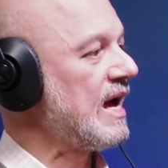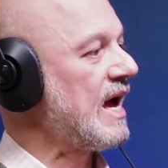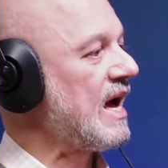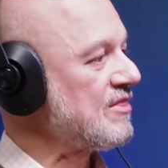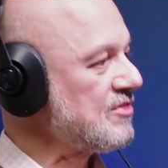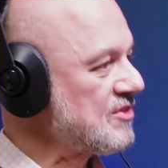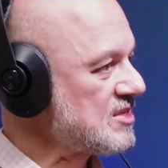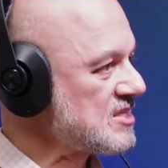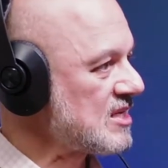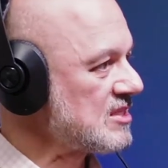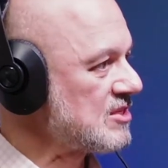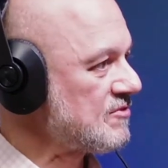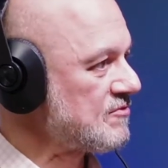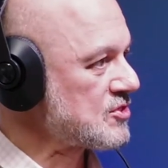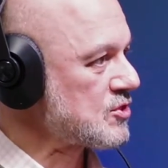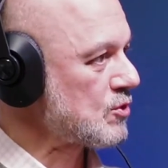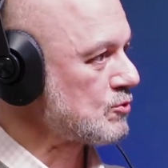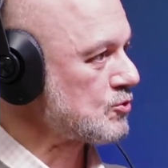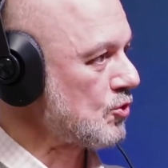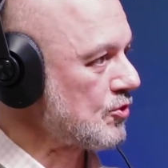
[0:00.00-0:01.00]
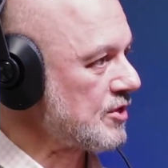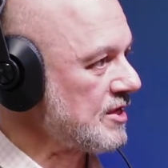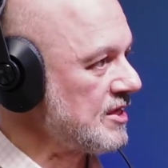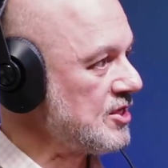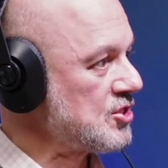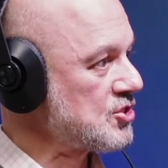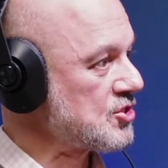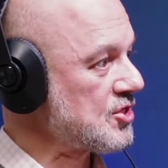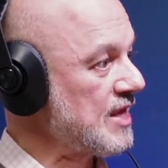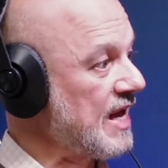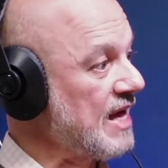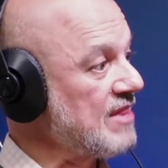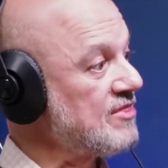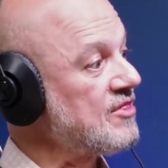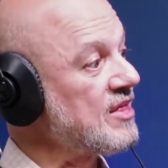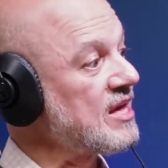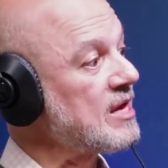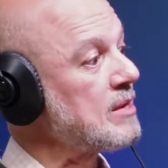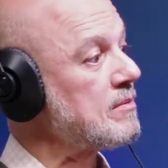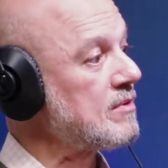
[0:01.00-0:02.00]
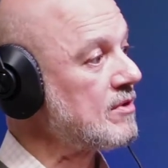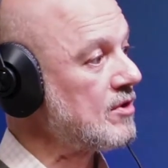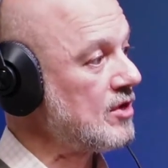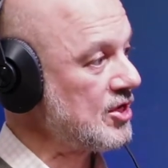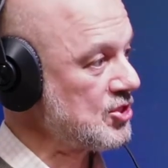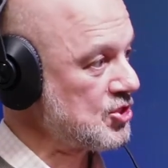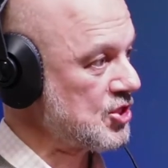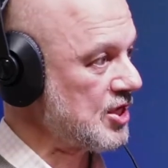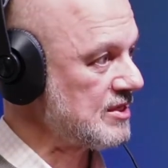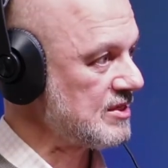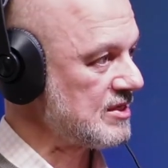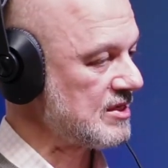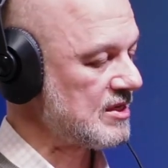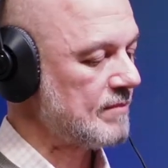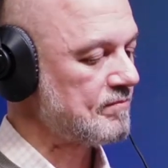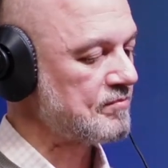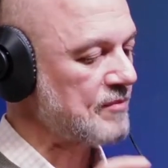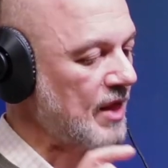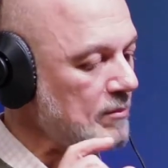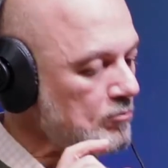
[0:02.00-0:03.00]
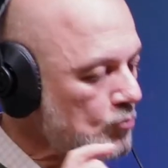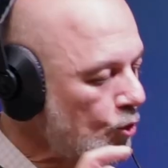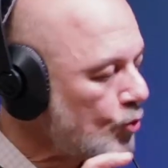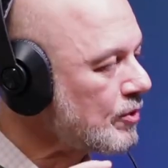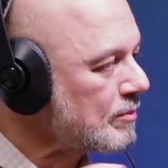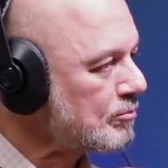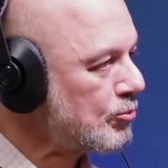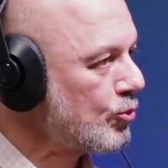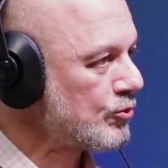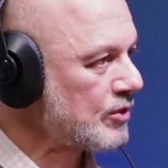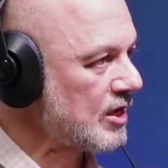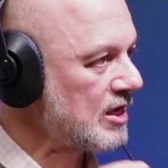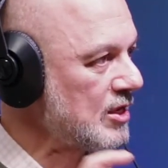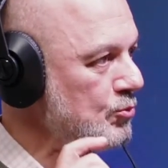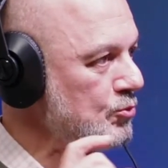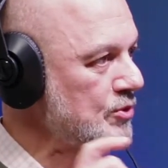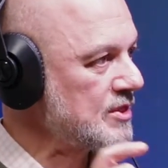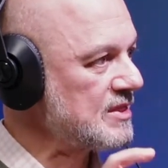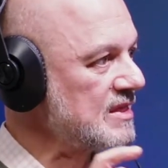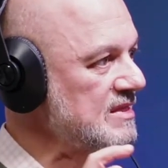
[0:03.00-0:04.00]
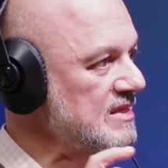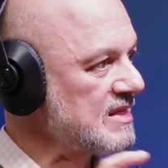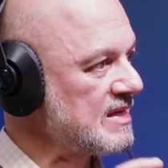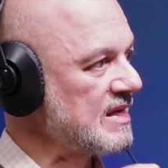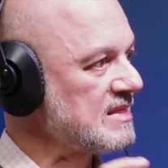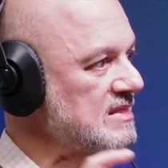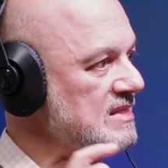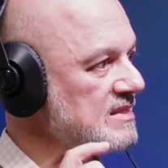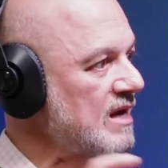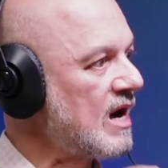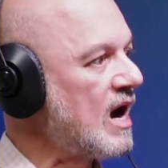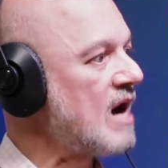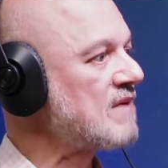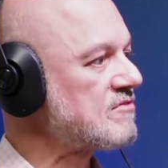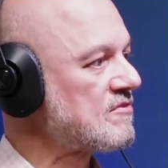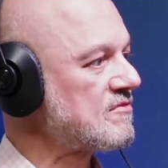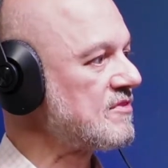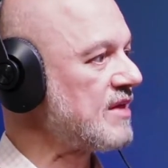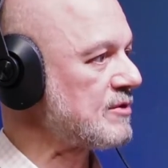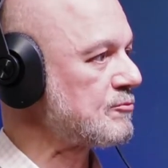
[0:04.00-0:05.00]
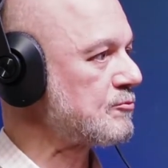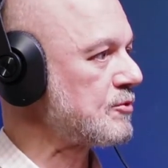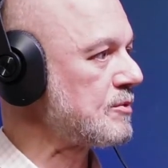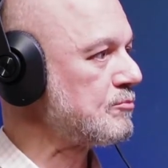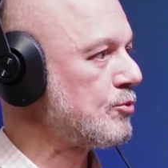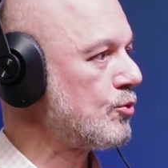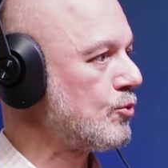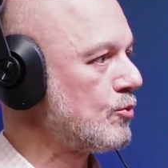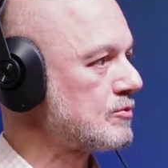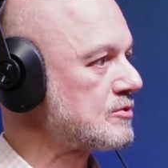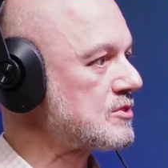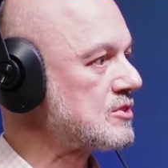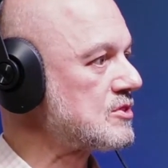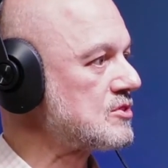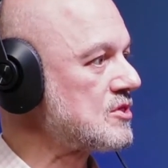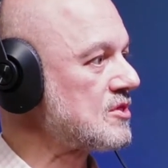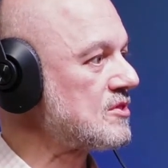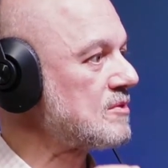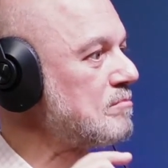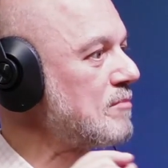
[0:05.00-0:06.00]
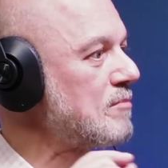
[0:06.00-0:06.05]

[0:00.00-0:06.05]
and the Center for Social Cohesion and their agenda. And more importantly, we dedicated half of that report to the